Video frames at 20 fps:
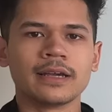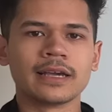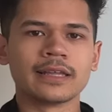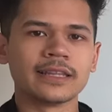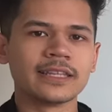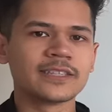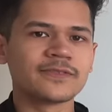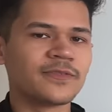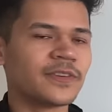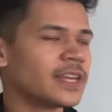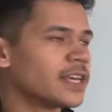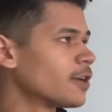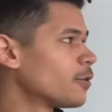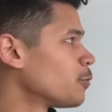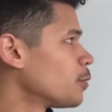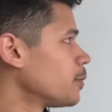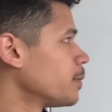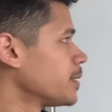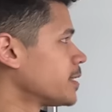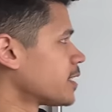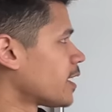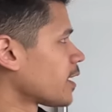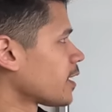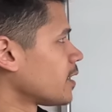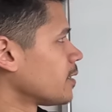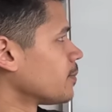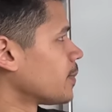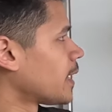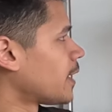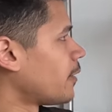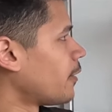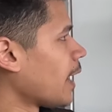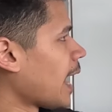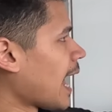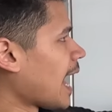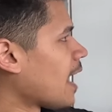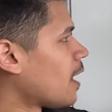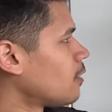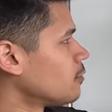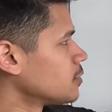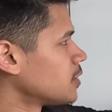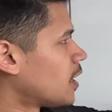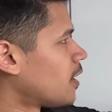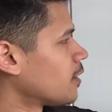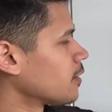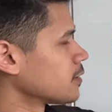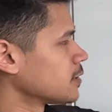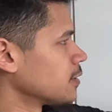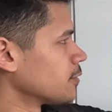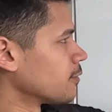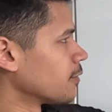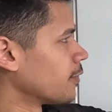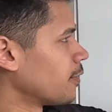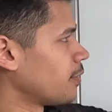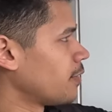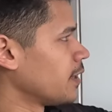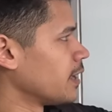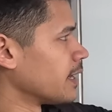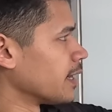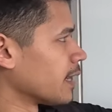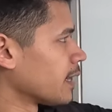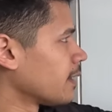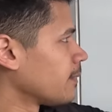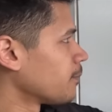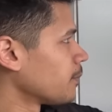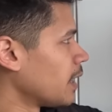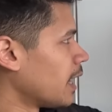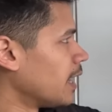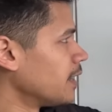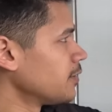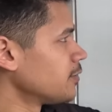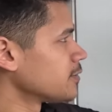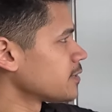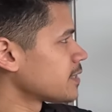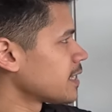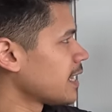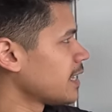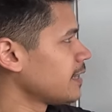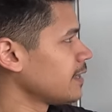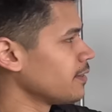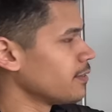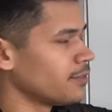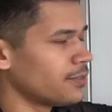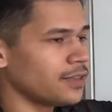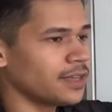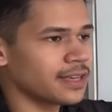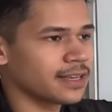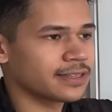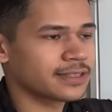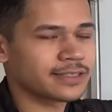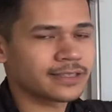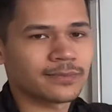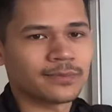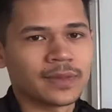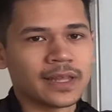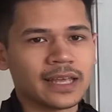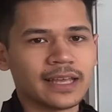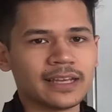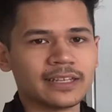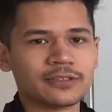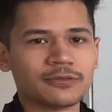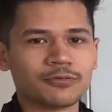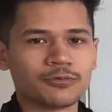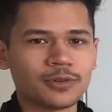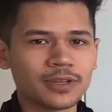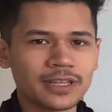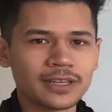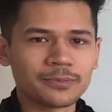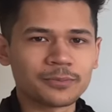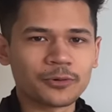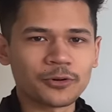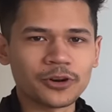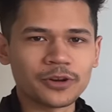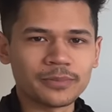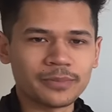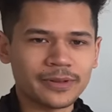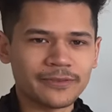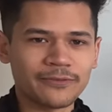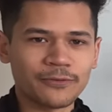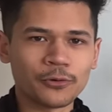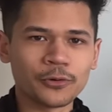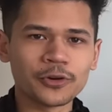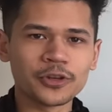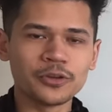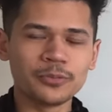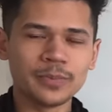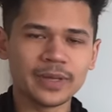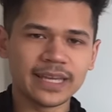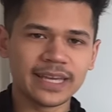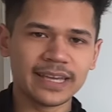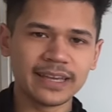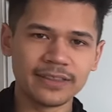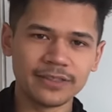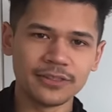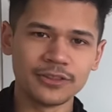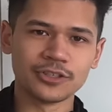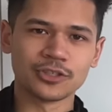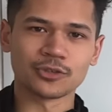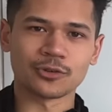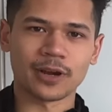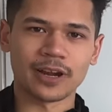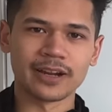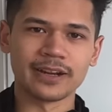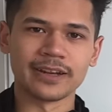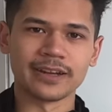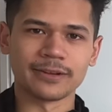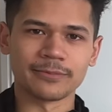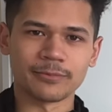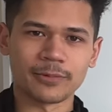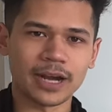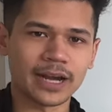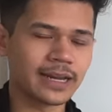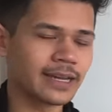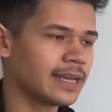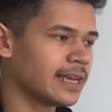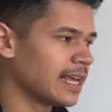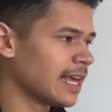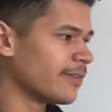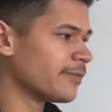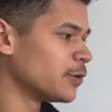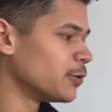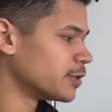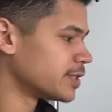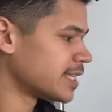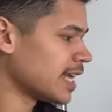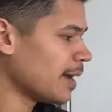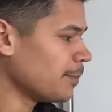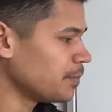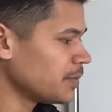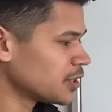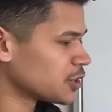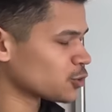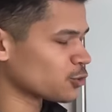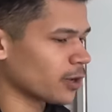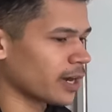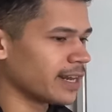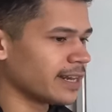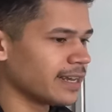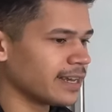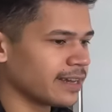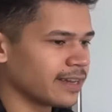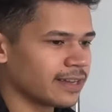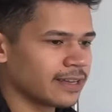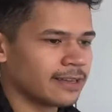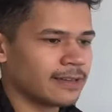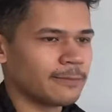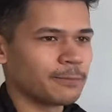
In this video, we'll be talking about how dogs learn and think. Understanding this is really important before you begin the training, right? If you attempt the training